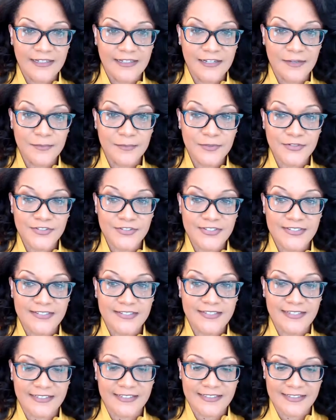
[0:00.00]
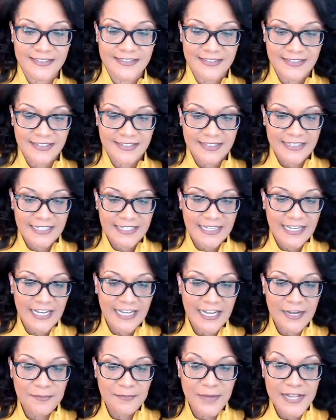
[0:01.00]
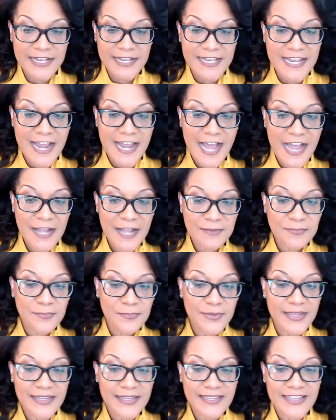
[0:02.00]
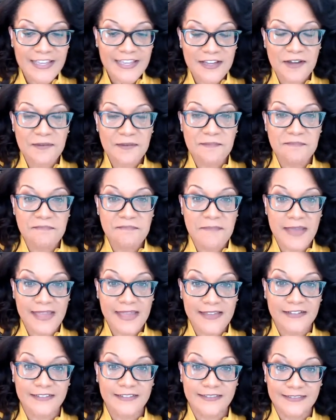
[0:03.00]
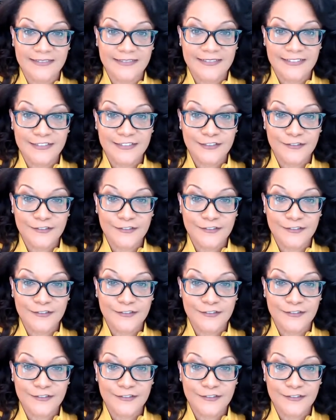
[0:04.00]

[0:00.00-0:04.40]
Number six, not picking up mail